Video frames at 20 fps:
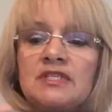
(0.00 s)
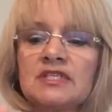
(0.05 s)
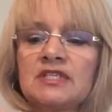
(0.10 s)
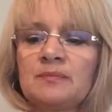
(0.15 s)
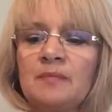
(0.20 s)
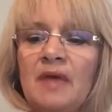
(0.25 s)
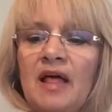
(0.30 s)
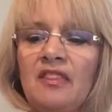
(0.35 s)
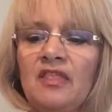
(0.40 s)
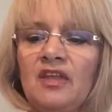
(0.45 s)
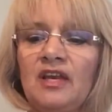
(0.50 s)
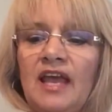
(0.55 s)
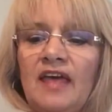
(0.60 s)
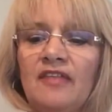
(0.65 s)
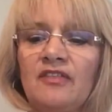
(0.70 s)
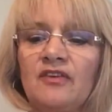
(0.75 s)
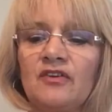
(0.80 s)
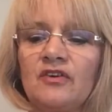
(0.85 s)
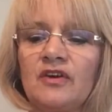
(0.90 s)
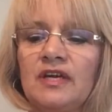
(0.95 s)
smell the
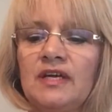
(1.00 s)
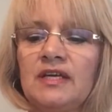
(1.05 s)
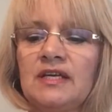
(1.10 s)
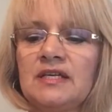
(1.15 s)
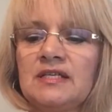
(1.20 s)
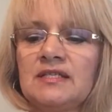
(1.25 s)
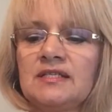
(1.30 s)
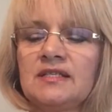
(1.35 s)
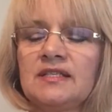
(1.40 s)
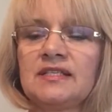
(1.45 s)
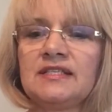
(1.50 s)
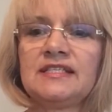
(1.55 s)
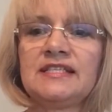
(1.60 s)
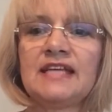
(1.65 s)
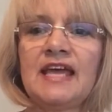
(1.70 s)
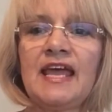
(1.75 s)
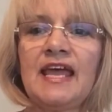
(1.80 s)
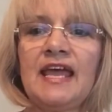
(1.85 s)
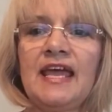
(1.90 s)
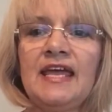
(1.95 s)
leather. It is the
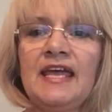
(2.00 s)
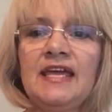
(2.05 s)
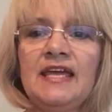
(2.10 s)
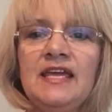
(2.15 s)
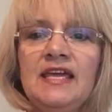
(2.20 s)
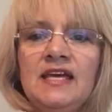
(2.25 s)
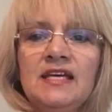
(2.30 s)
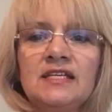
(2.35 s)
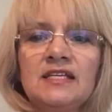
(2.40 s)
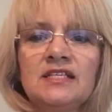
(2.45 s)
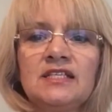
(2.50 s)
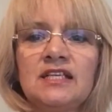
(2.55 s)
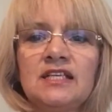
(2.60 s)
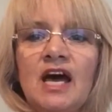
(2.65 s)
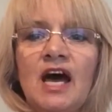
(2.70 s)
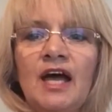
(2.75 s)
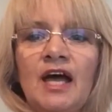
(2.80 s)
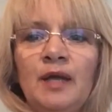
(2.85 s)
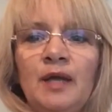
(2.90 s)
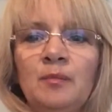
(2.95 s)
day
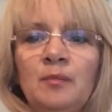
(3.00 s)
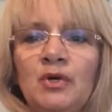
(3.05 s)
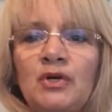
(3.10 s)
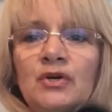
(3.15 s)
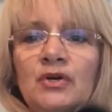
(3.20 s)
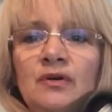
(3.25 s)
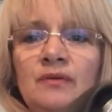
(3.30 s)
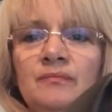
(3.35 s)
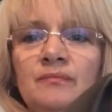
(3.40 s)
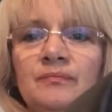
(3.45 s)
timer.